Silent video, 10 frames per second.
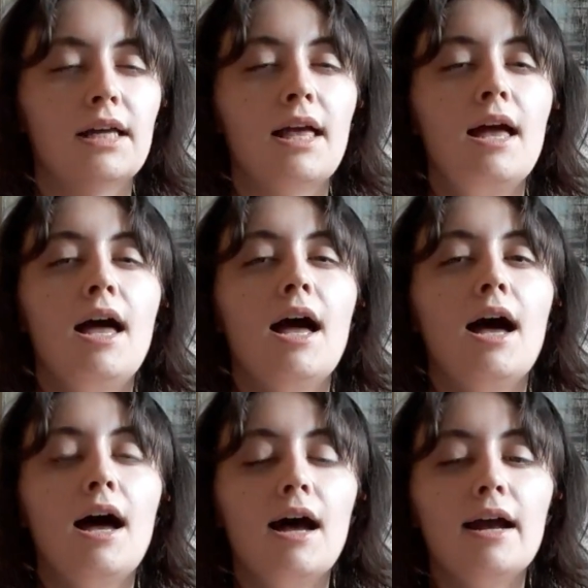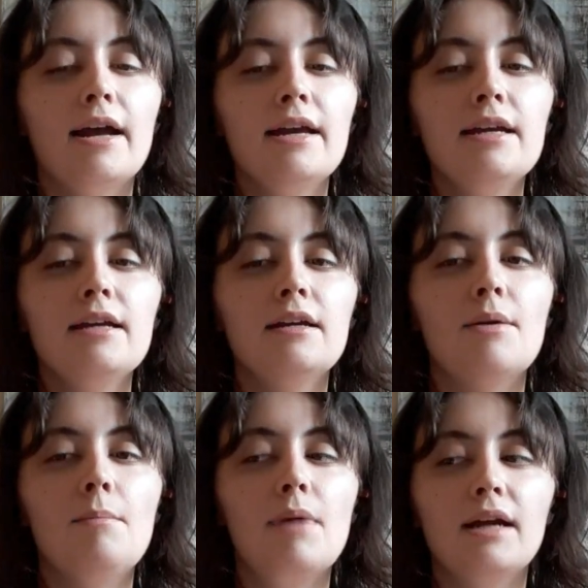my
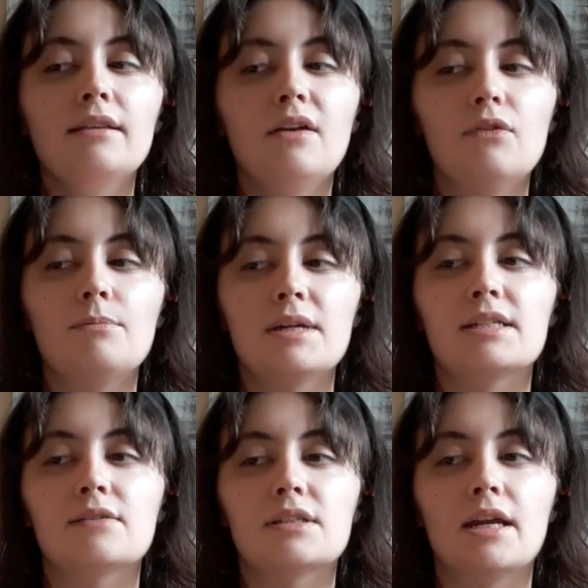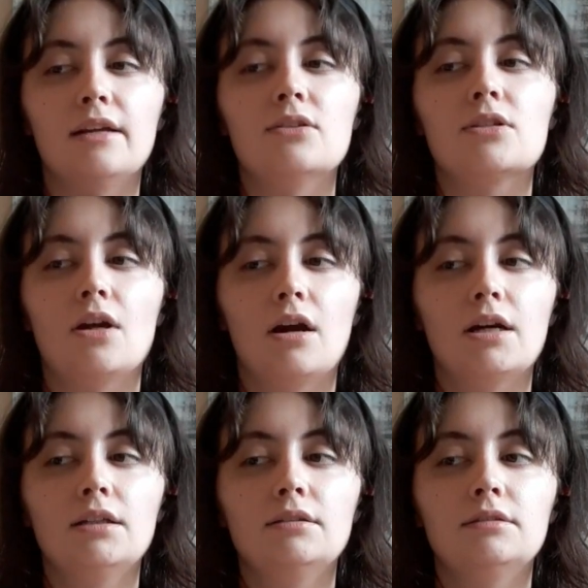love of Mesa Skeins yarn
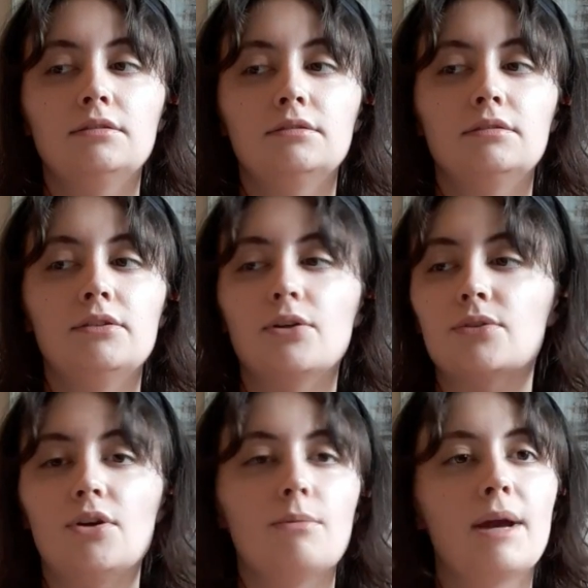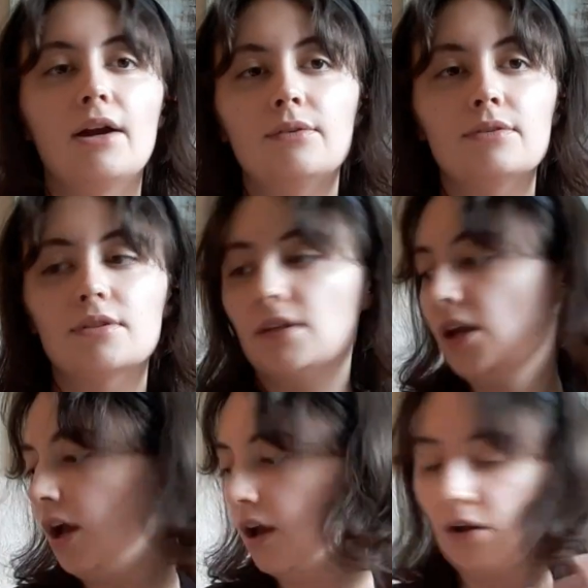knows no bounds. Oh,
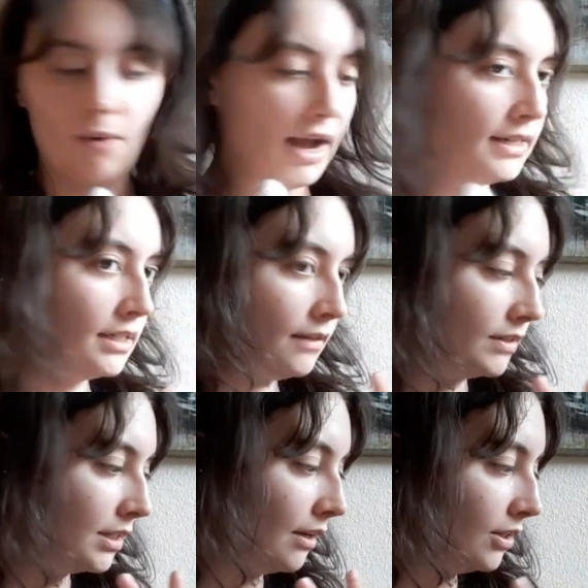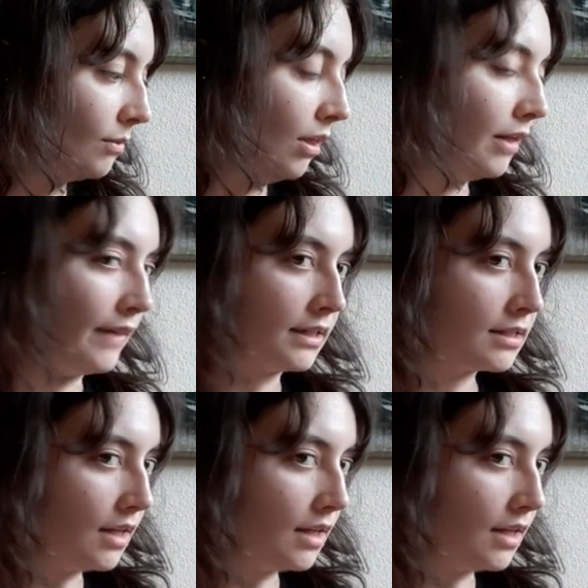I didn't even tell you all on that sock